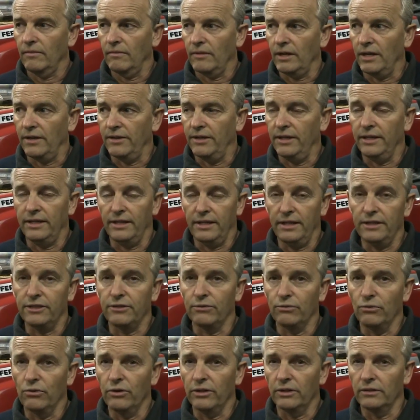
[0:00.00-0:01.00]
I think it is
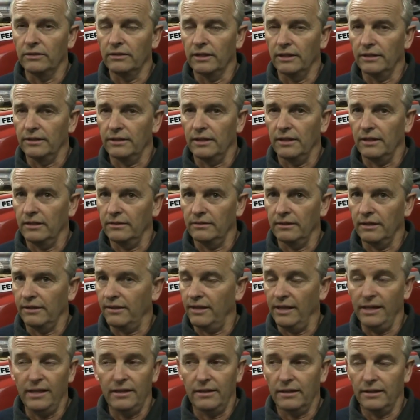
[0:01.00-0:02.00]
a royal, I
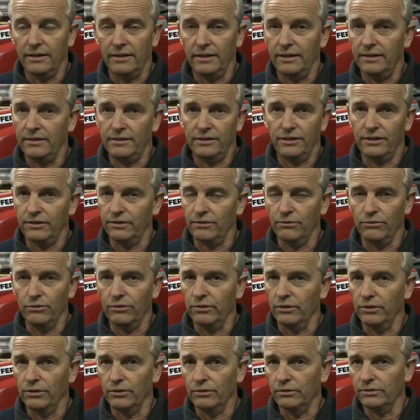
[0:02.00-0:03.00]
think. I think it's just a
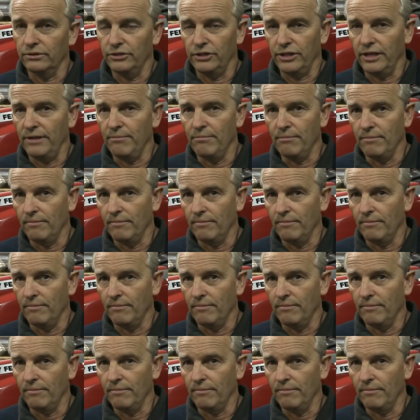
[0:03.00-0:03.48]
royal called Gem.